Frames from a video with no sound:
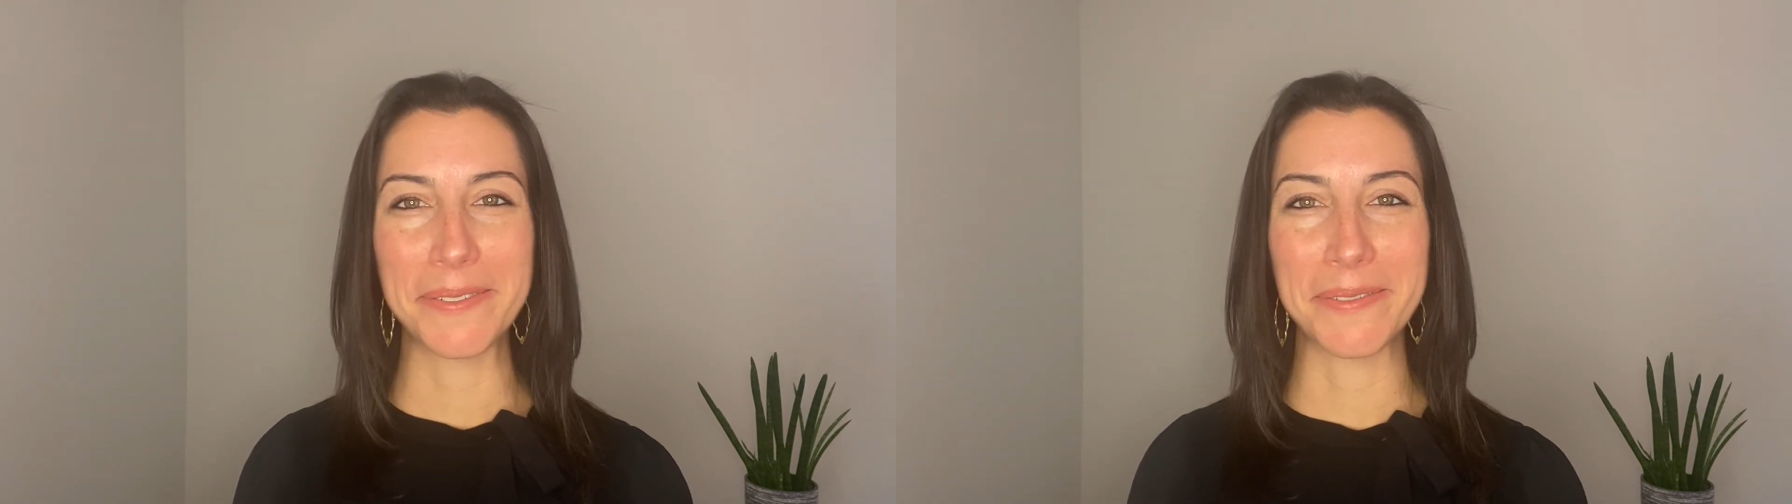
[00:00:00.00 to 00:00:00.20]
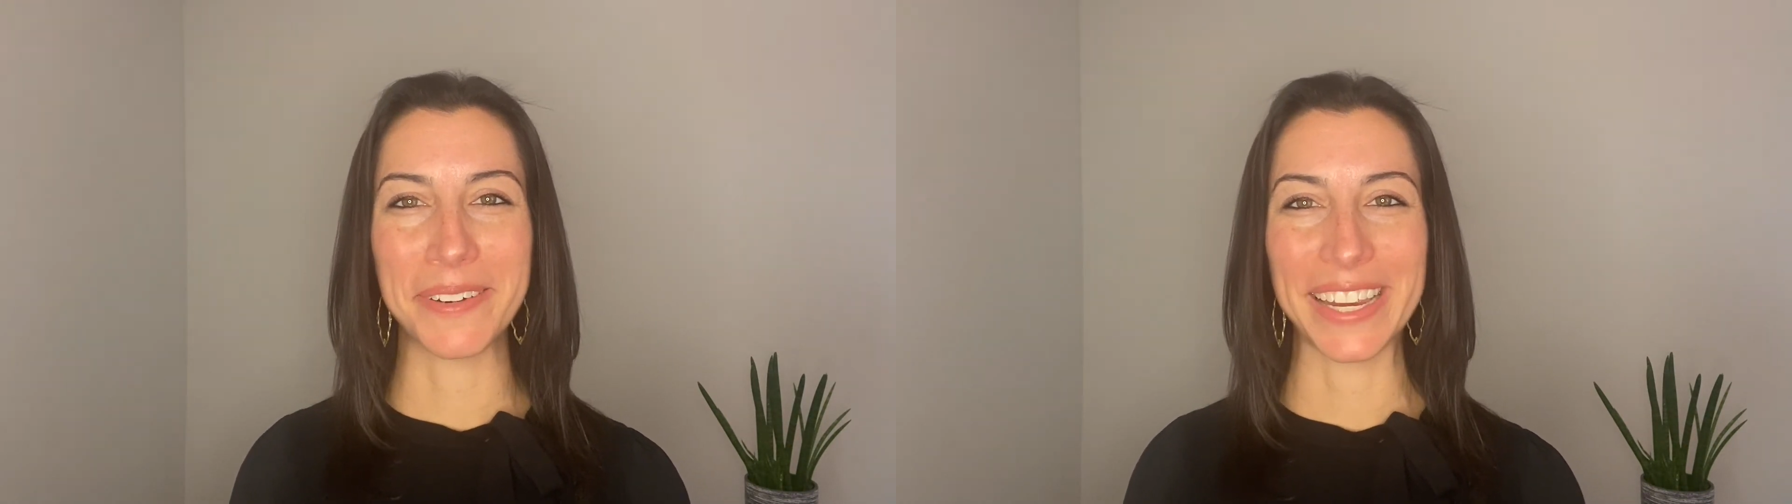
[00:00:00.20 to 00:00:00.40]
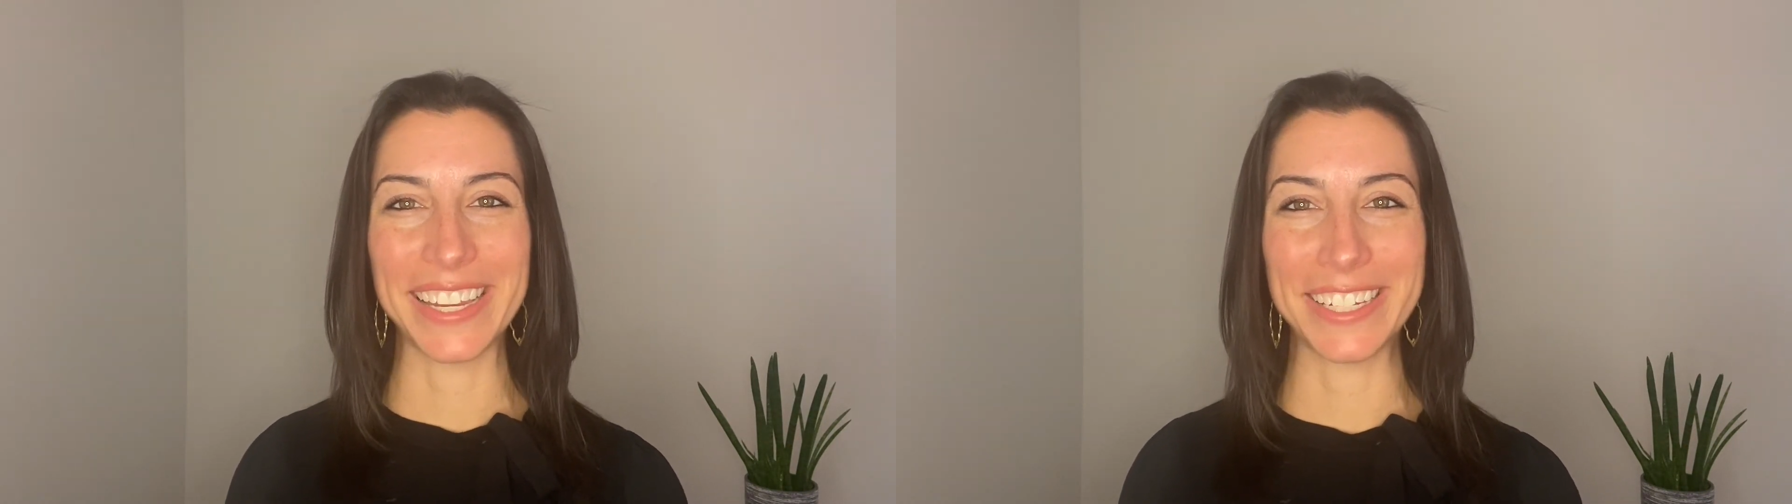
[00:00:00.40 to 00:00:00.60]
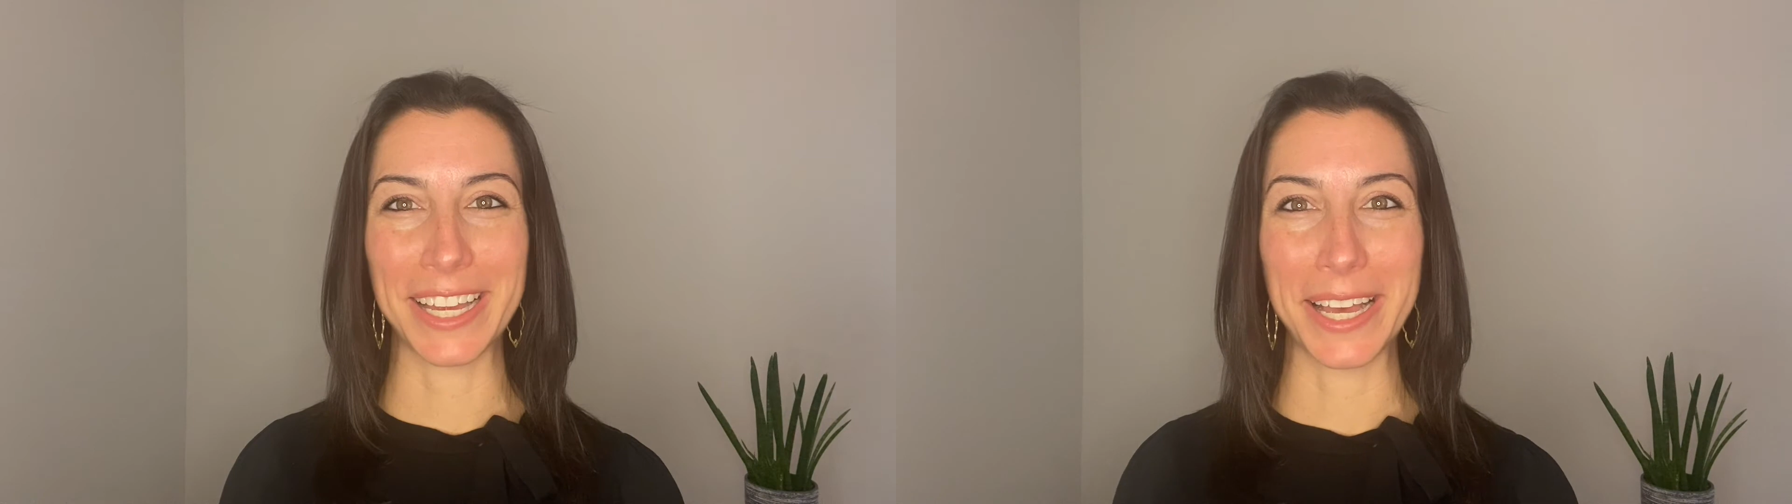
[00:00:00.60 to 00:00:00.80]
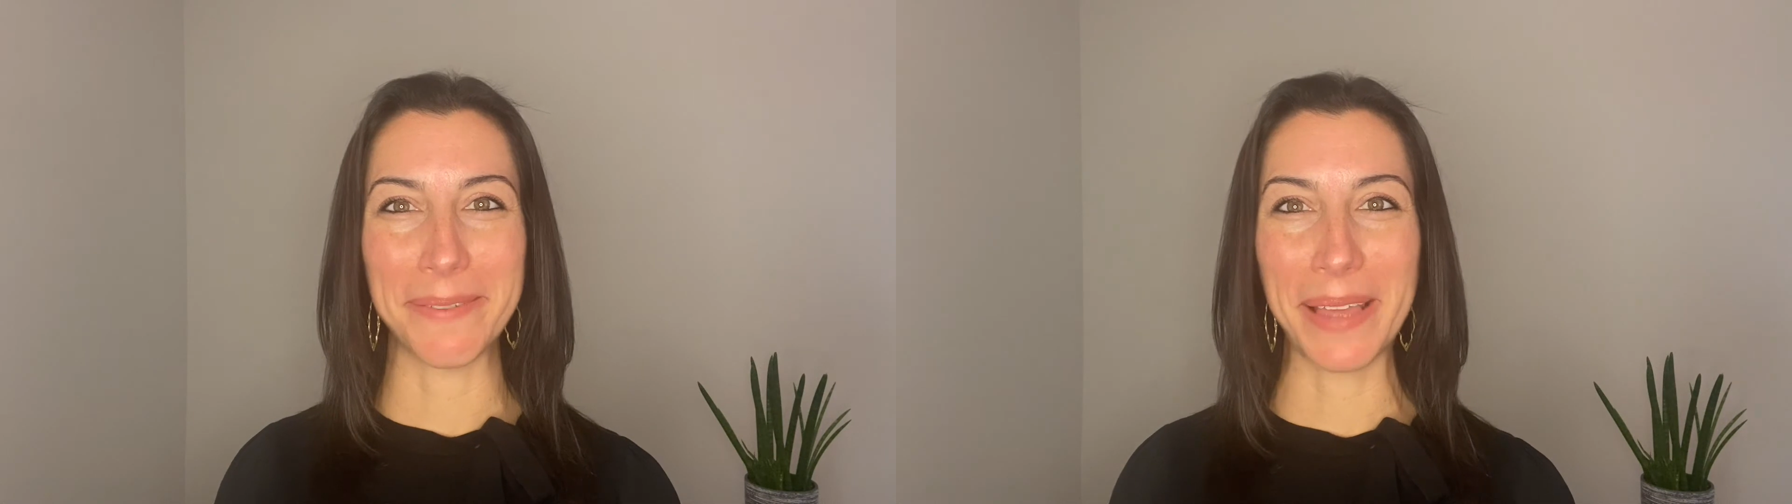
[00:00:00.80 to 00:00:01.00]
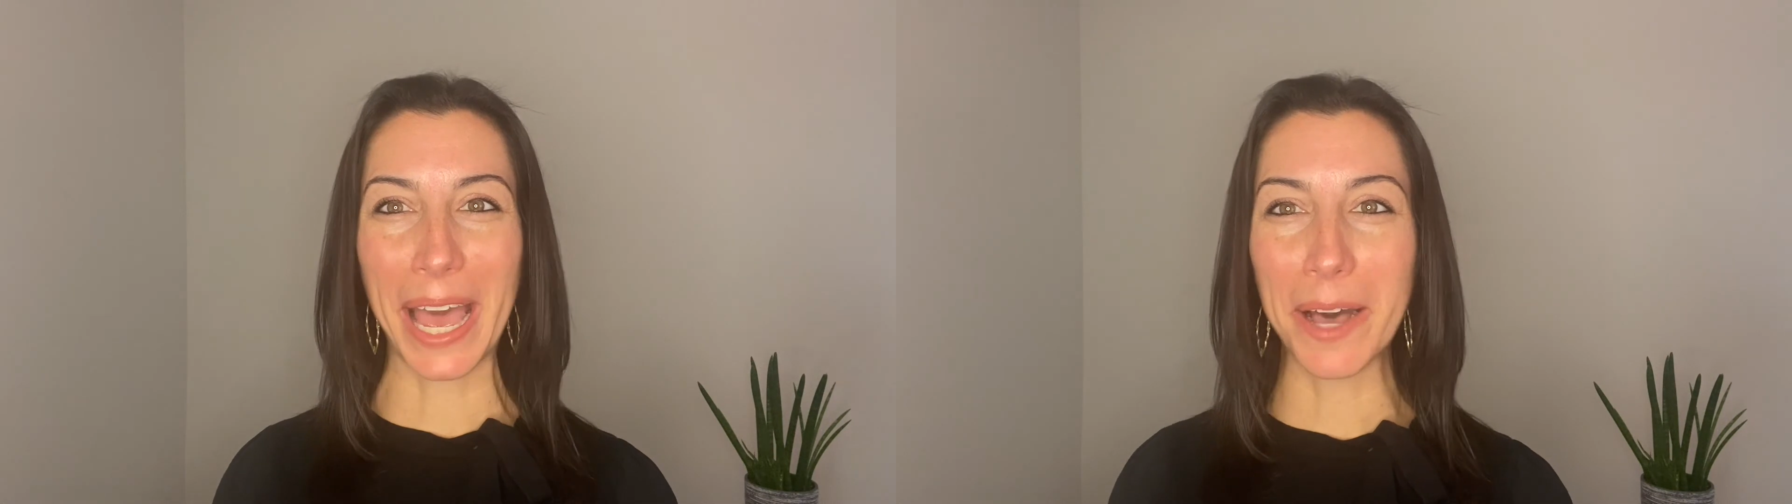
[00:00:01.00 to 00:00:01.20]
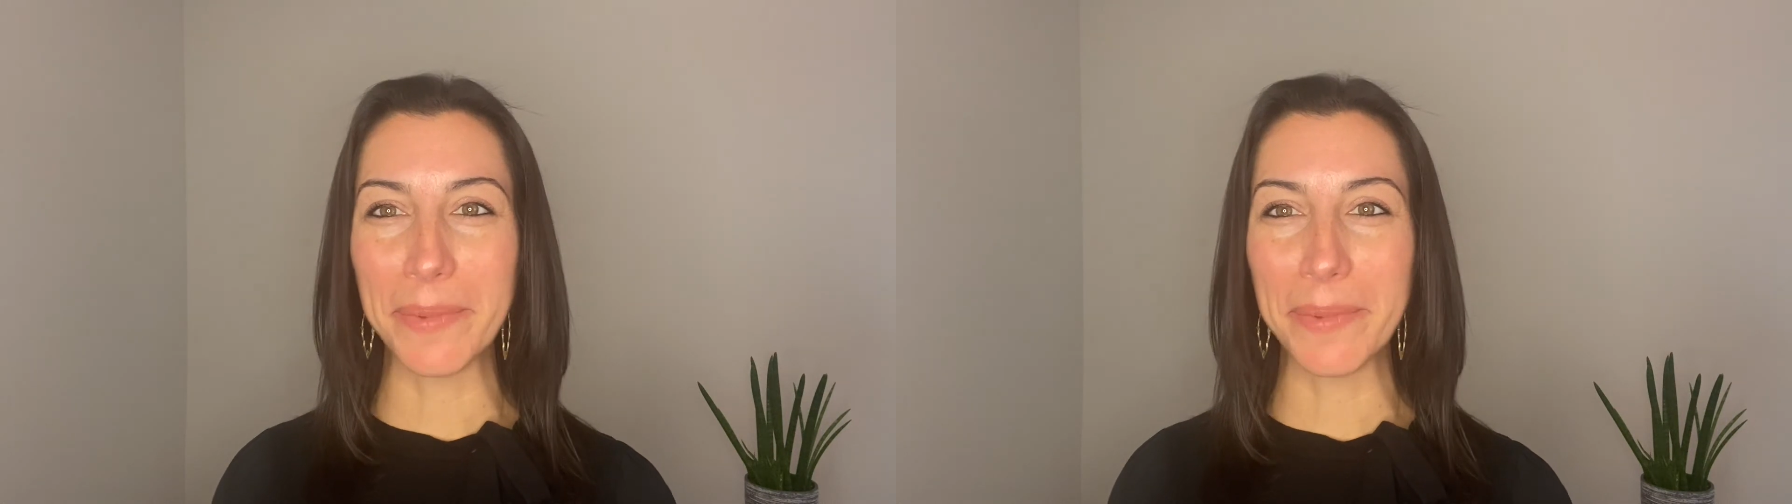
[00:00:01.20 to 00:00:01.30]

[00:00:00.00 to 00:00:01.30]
Great job. How